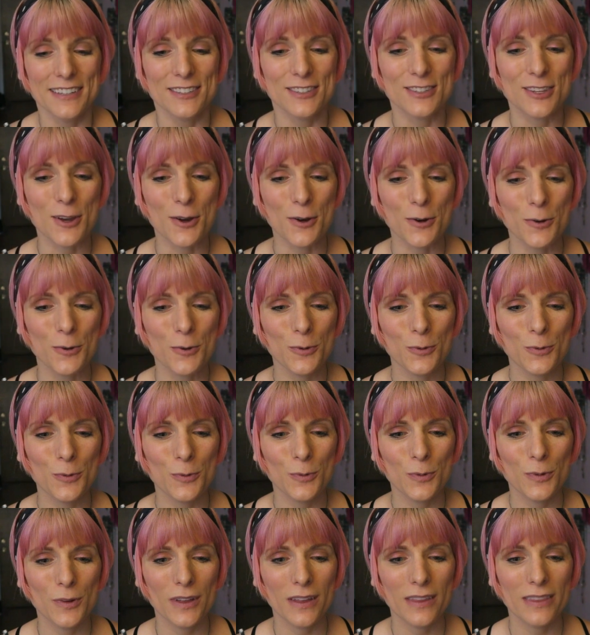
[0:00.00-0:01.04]
So
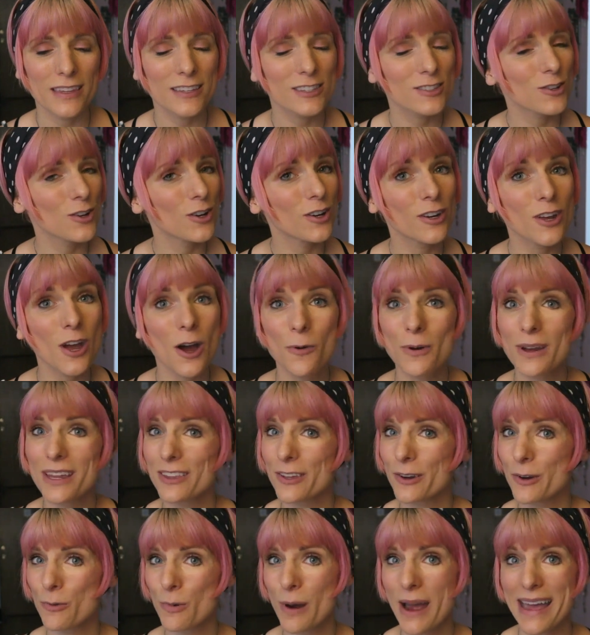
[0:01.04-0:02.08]
this could go
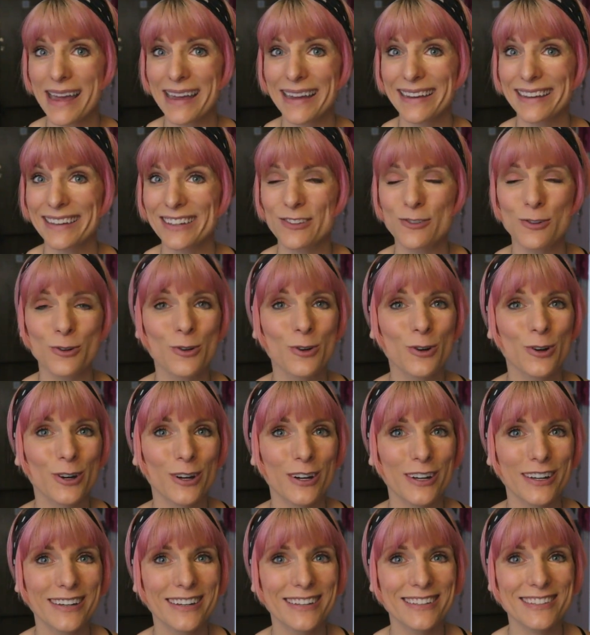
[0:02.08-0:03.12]
either way. You
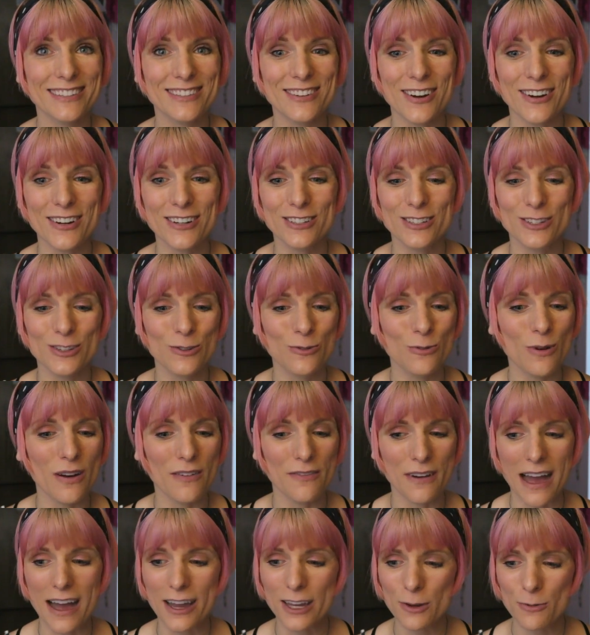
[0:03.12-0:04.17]
could start to
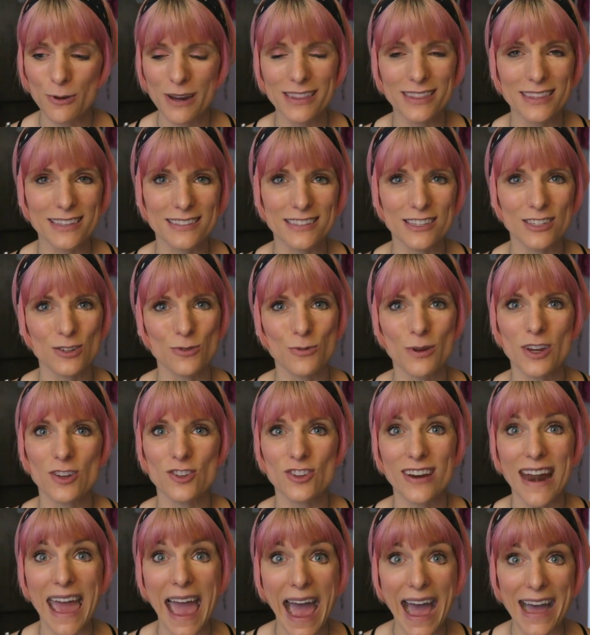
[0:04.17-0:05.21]
evaluate the
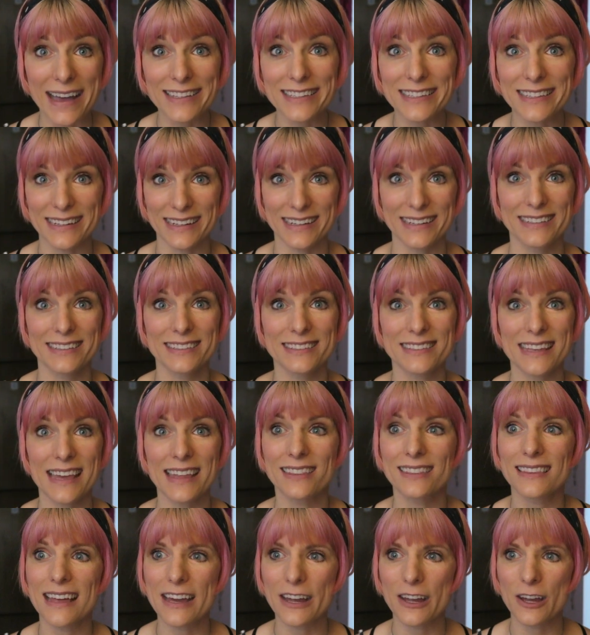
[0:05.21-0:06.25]
situation as it is
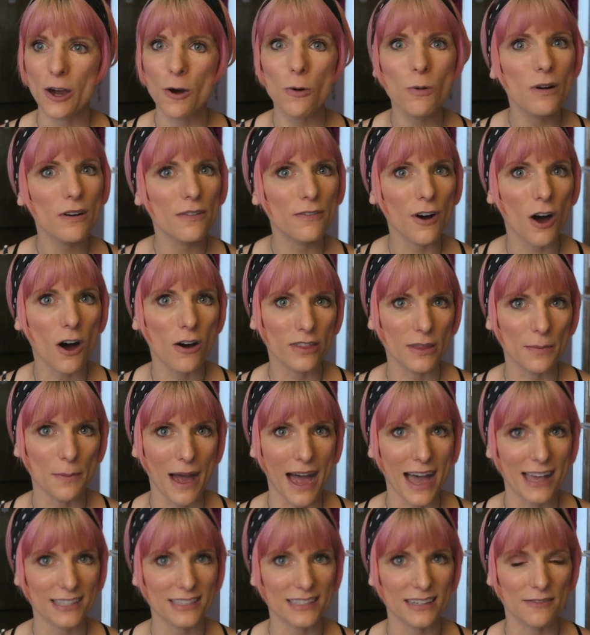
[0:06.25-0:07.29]
and let go of all the
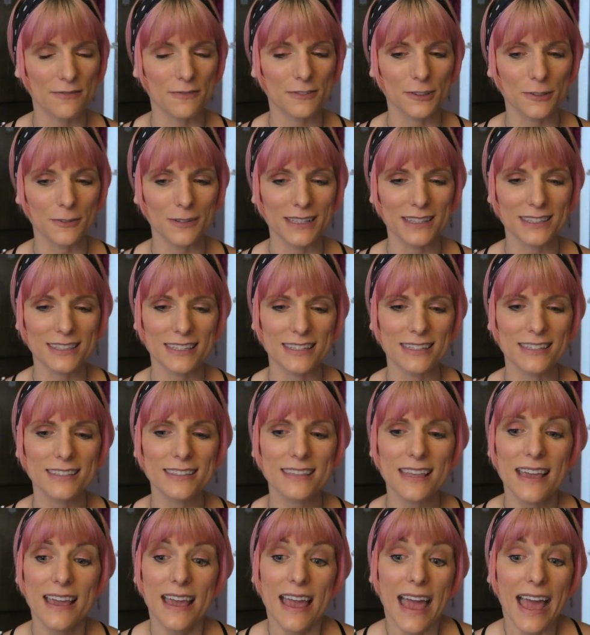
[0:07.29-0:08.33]
past
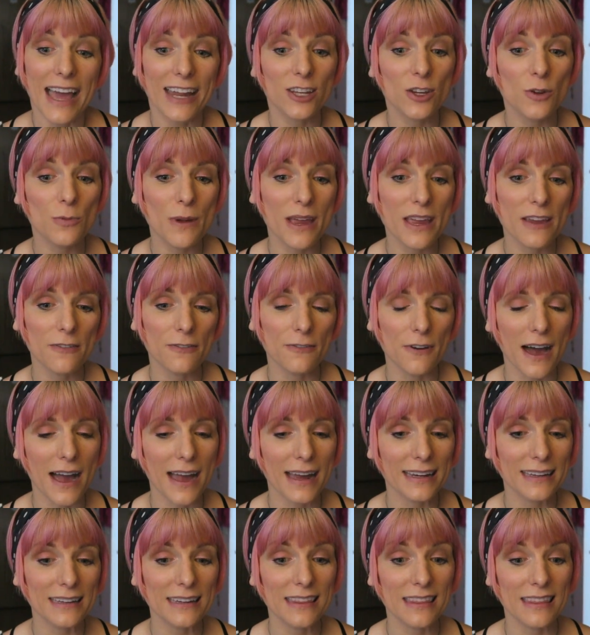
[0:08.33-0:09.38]
influences, and you may
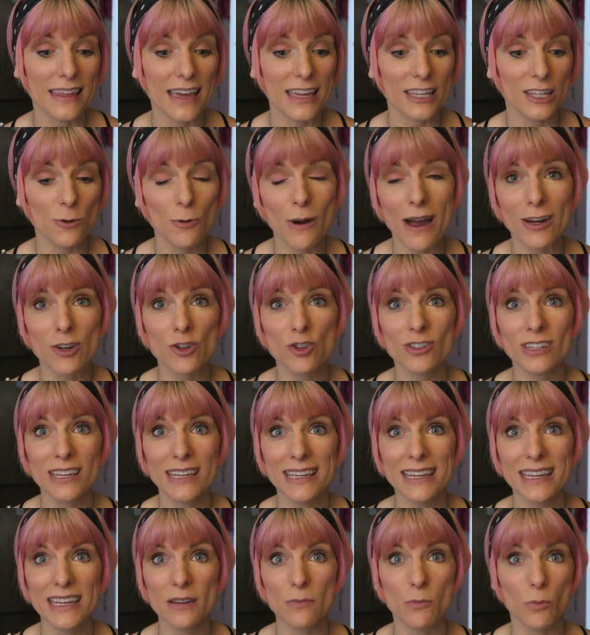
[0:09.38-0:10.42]
find that you
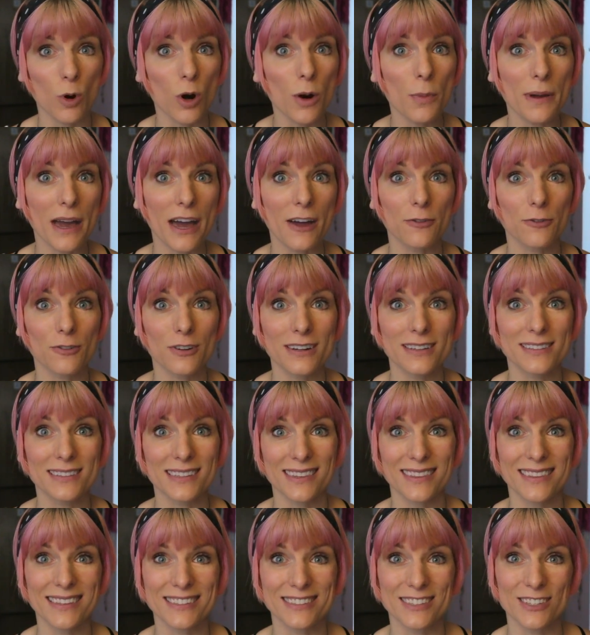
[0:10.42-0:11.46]
actually need more boundaries
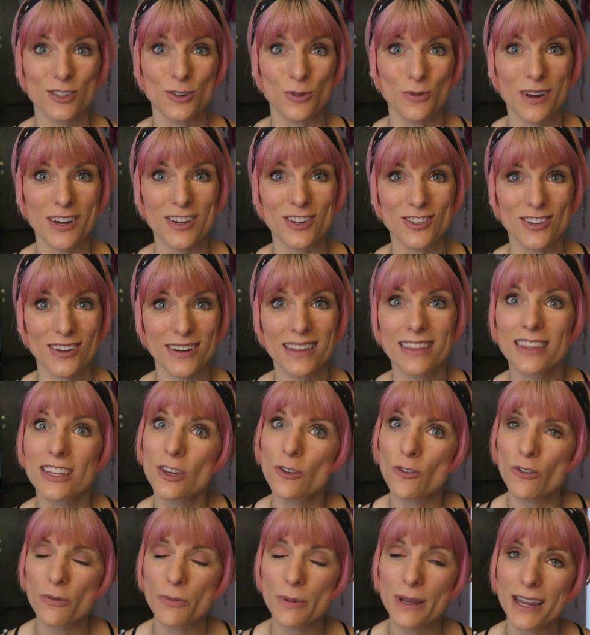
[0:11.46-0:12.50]
in this situation and that
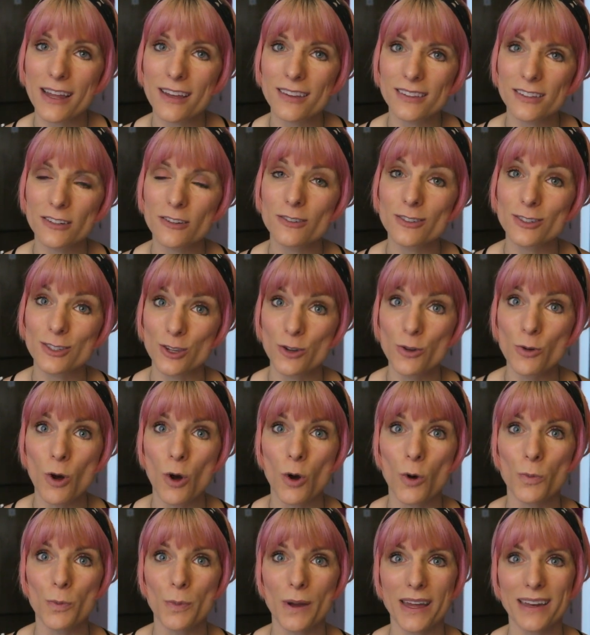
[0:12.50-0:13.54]
you were being a little too
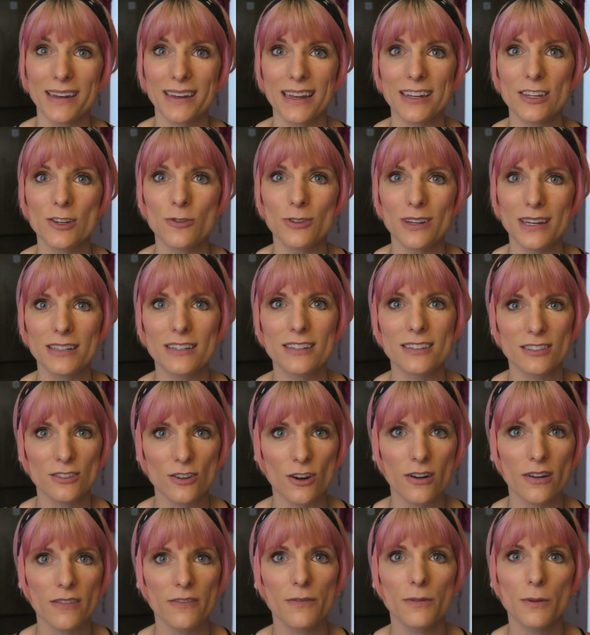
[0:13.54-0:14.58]
open and you need to
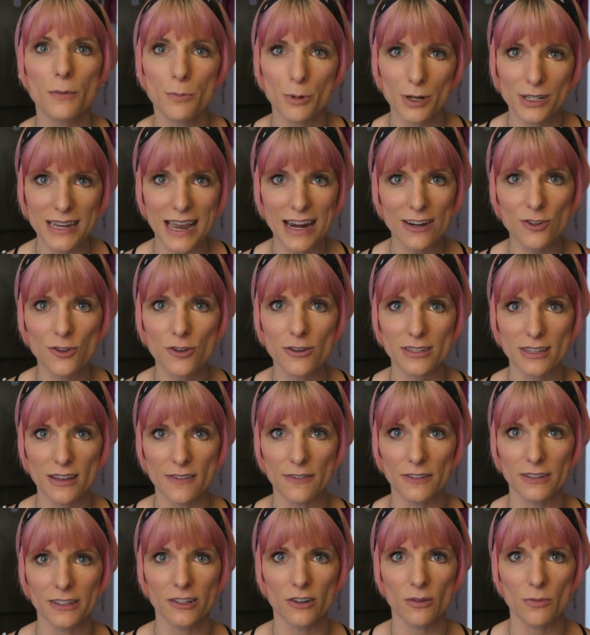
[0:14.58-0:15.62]
start to protect
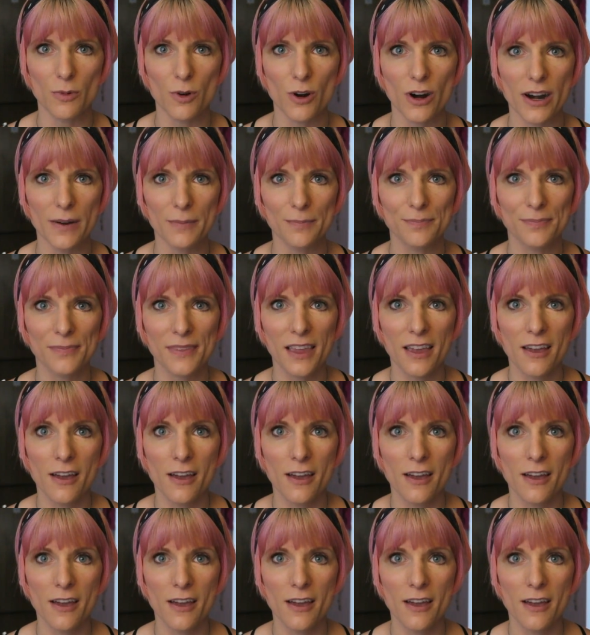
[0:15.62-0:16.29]
yourself a little more.